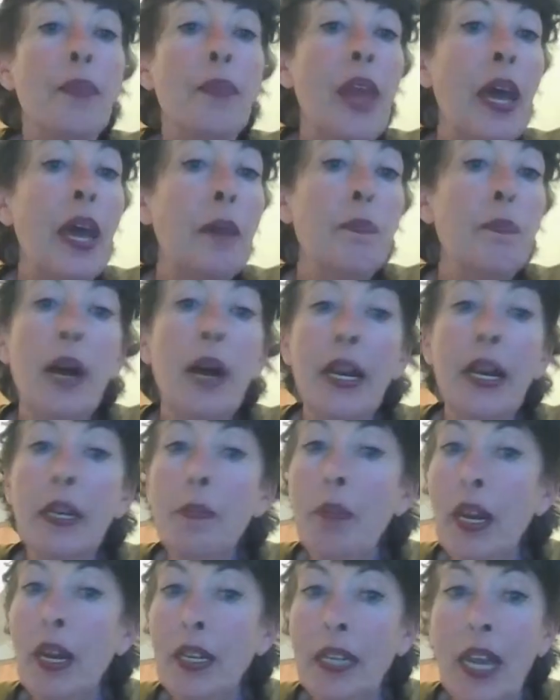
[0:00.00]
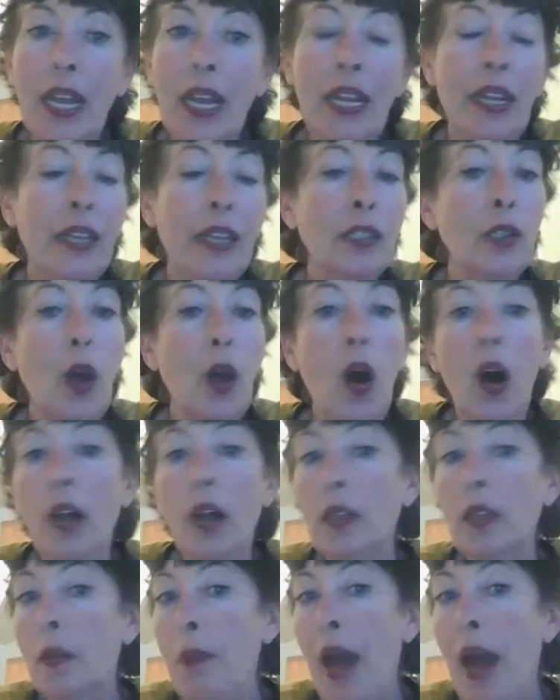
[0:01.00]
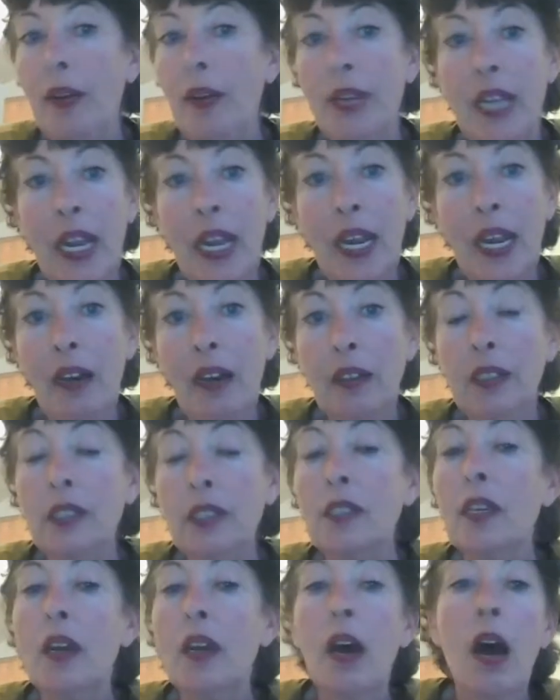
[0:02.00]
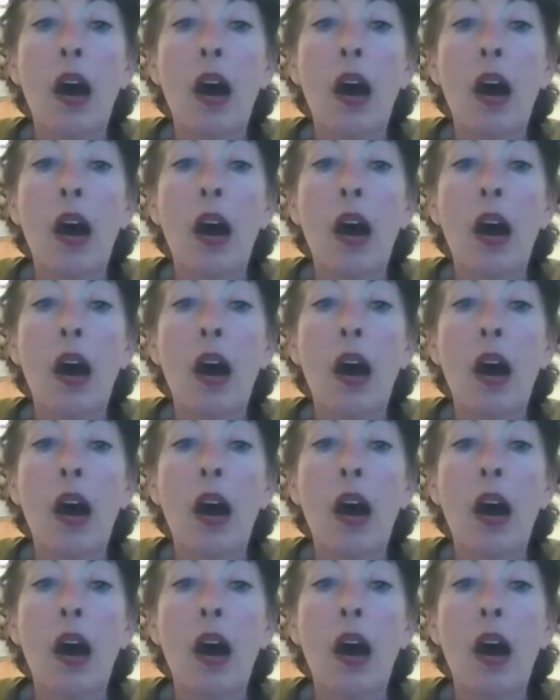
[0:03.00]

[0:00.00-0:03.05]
And Muddy Monday is all about nails.